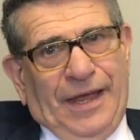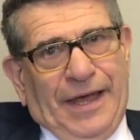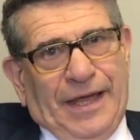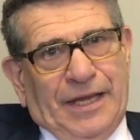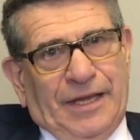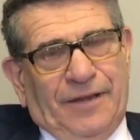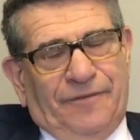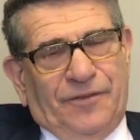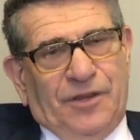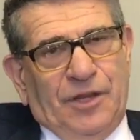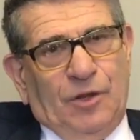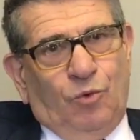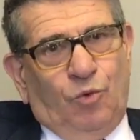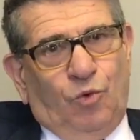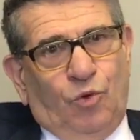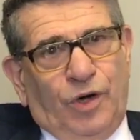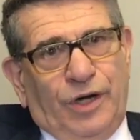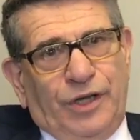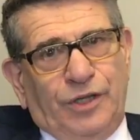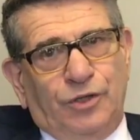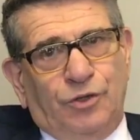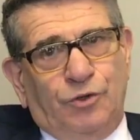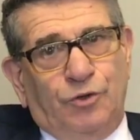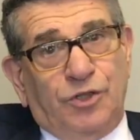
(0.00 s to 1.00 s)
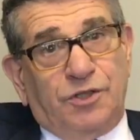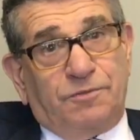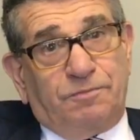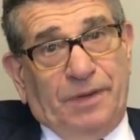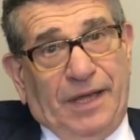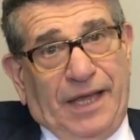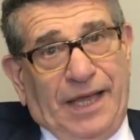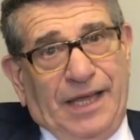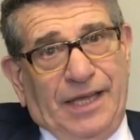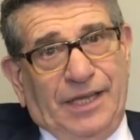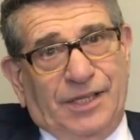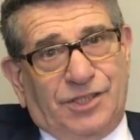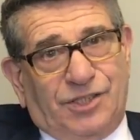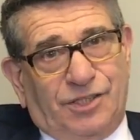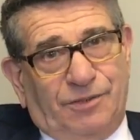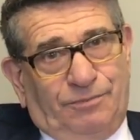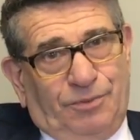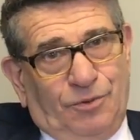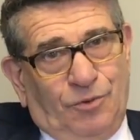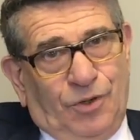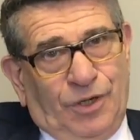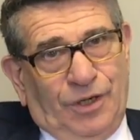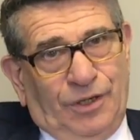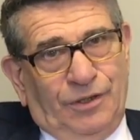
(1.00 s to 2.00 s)
And if the one who's paying
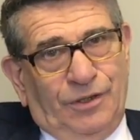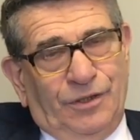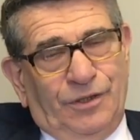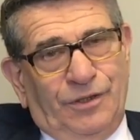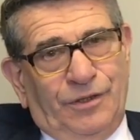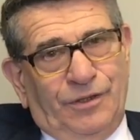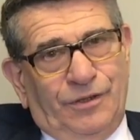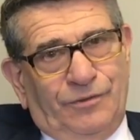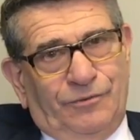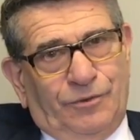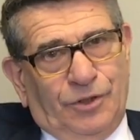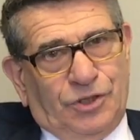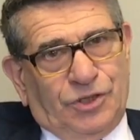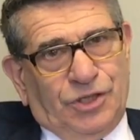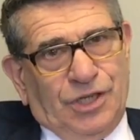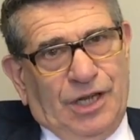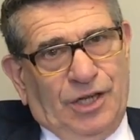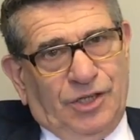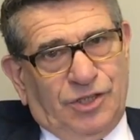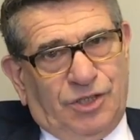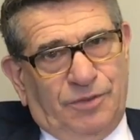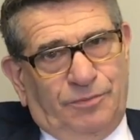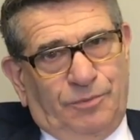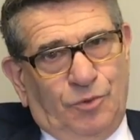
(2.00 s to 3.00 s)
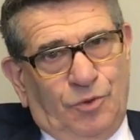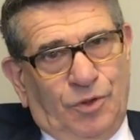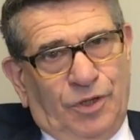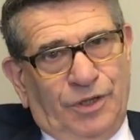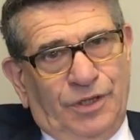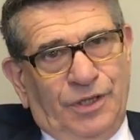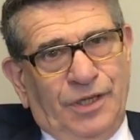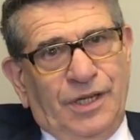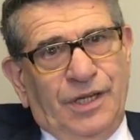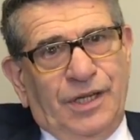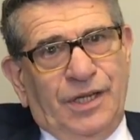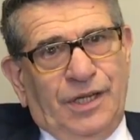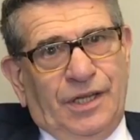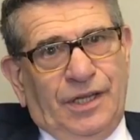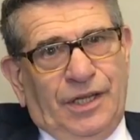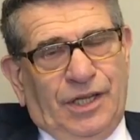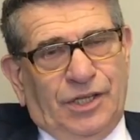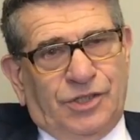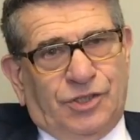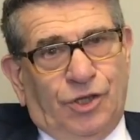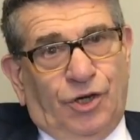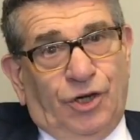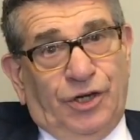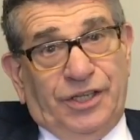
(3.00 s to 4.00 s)
support for child support
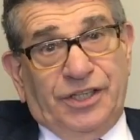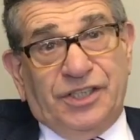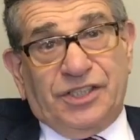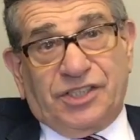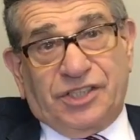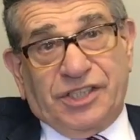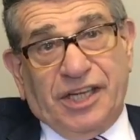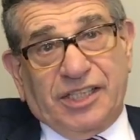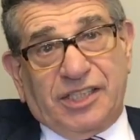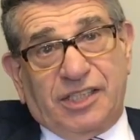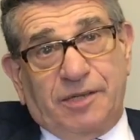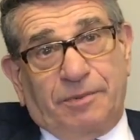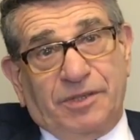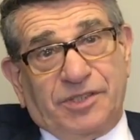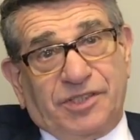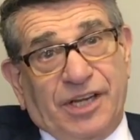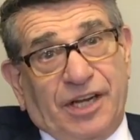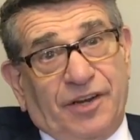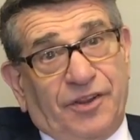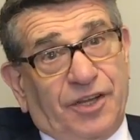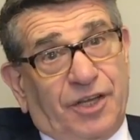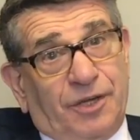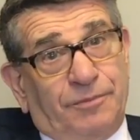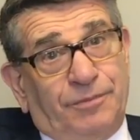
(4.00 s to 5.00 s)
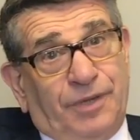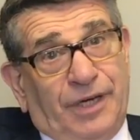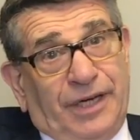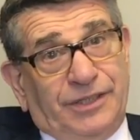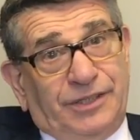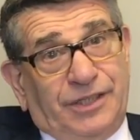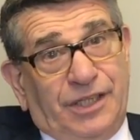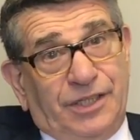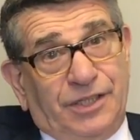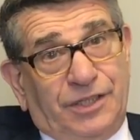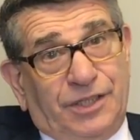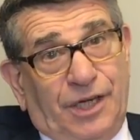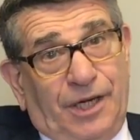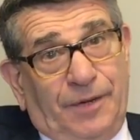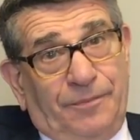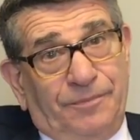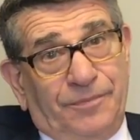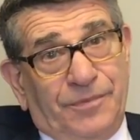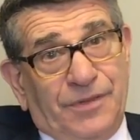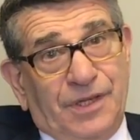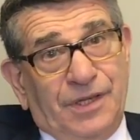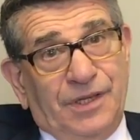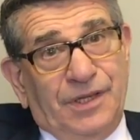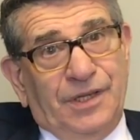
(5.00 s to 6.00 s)
is earning 60% of the combined
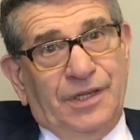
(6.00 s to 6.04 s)
income,